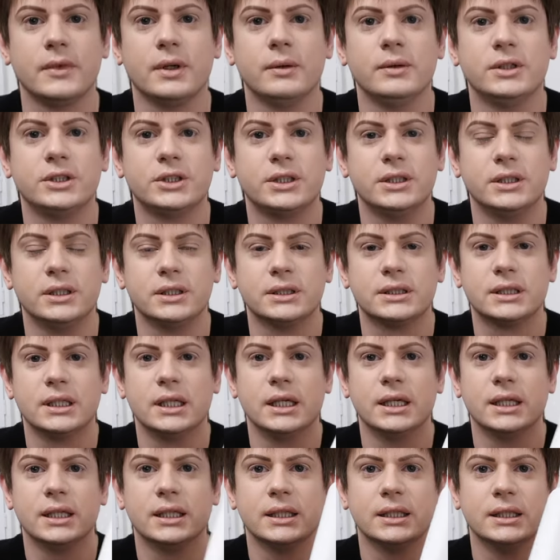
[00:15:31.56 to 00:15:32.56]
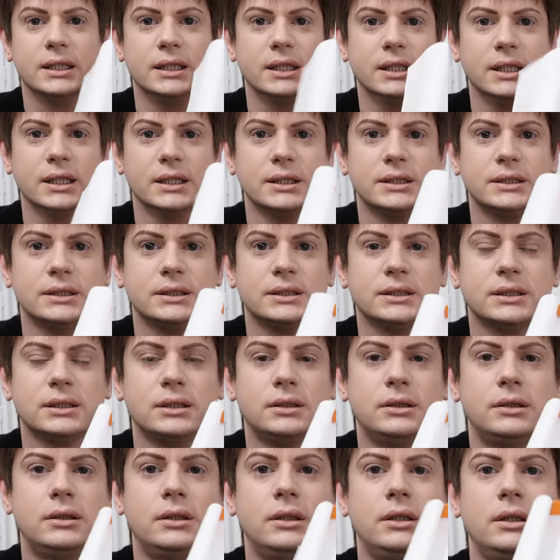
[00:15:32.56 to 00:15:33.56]
which looks like this.
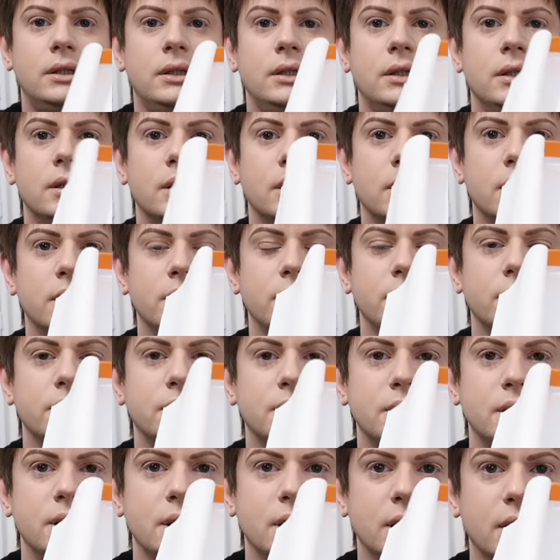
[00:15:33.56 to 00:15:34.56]
Can you see